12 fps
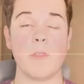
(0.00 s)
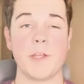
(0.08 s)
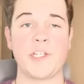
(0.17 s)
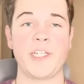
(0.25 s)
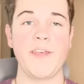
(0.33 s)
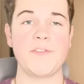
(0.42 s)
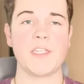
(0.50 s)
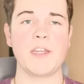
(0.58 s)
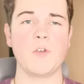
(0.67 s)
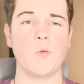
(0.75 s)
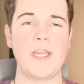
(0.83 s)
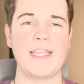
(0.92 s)
Are the Chiefs
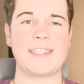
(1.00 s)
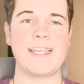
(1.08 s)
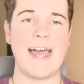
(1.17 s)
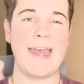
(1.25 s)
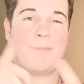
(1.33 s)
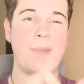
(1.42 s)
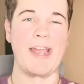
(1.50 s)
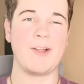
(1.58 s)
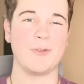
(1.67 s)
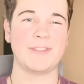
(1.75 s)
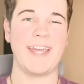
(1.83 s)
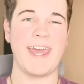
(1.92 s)
going to re sign
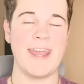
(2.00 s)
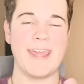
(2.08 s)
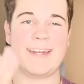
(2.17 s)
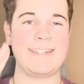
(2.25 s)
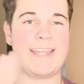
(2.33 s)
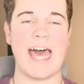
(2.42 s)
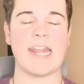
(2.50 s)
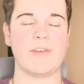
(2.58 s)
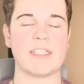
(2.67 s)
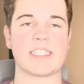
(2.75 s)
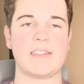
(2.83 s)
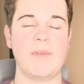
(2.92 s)
Michael Danna and
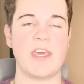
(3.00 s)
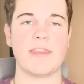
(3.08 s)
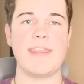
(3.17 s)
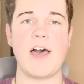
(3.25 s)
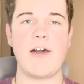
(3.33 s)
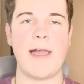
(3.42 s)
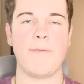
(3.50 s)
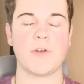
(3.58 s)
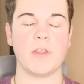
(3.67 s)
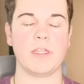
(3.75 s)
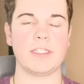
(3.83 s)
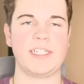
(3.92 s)
Donovan Smith now
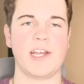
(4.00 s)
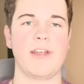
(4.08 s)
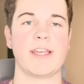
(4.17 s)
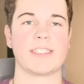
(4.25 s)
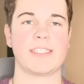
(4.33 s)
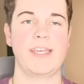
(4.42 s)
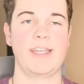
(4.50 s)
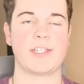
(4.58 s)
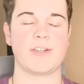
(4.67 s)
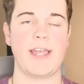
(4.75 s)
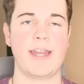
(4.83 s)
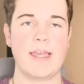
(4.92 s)
after the Legarius Sneed
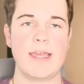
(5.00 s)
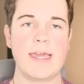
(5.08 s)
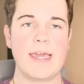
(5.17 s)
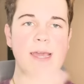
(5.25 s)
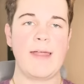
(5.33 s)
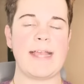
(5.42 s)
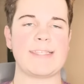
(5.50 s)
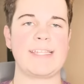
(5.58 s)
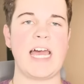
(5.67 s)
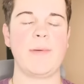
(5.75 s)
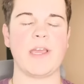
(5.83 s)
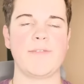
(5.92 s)
trade? That's the
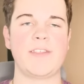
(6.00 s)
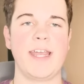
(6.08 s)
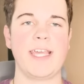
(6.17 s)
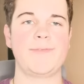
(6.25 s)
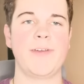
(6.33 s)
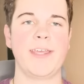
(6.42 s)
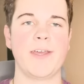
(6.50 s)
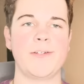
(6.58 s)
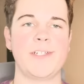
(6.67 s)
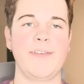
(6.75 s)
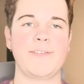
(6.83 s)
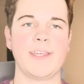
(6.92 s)
topic of today's video,
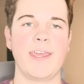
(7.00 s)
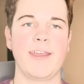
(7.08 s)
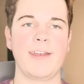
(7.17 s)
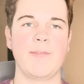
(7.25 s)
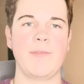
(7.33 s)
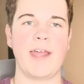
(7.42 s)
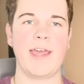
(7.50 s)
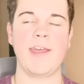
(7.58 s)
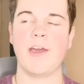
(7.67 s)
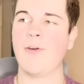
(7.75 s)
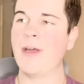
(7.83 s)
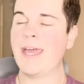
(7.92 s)
Chiefs Kingdom. And I
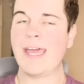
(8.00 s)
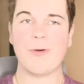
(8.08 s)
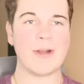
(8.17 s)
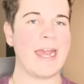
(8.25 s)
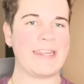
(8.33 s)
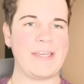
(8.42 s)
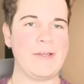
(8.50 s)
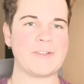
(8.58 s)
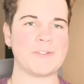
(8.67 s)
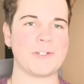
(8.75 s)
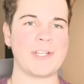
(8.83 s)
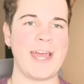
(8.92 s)
know we're not the
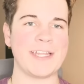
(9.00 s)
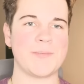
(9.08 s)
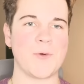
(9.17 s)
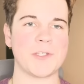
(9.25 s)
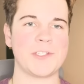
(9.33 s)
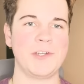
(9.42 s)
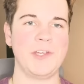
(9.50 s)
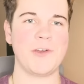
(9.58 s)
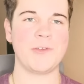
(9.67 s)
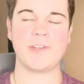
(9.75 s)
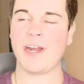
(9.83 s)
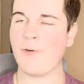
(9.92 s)
usual chat sports
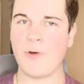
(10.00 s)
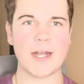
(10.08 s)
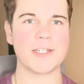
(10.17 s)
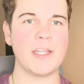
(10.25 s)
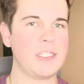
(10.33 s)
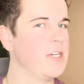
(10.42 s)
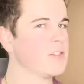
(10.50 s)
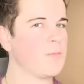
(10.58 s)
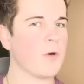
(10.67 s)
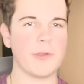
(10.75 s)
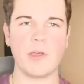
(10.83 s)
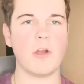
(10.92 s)
studios. You're not watching the Chiefs
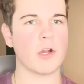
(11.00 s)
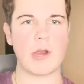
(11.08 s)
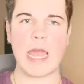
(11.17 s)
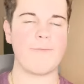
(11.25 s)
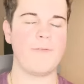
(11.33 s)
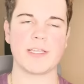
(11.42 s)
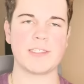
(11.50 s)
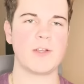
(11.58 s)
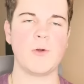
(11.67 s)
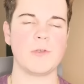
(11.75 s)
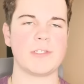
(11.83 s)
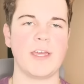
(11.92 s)
Report with all our graphics and
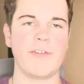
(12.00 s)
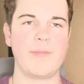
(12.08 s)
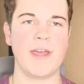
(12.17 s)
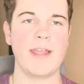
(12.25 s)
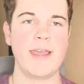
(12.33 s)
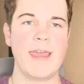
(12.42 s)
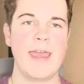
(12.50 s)
cool stuff. But